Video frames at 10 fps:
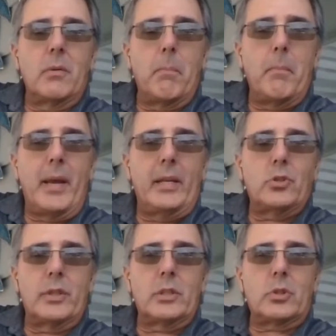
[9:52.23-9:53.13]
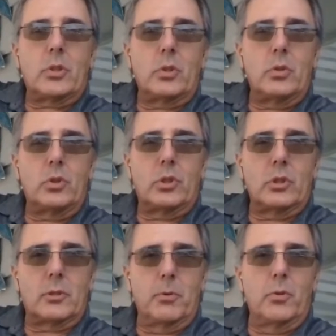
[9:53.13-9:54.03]
major
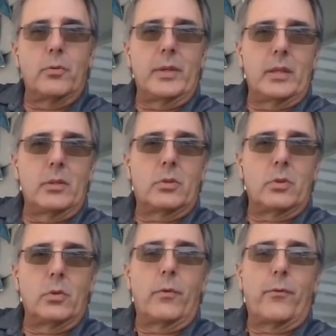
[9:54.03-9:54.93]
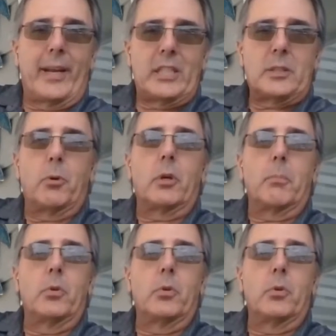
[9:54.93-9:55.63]
institutions move into Facebook,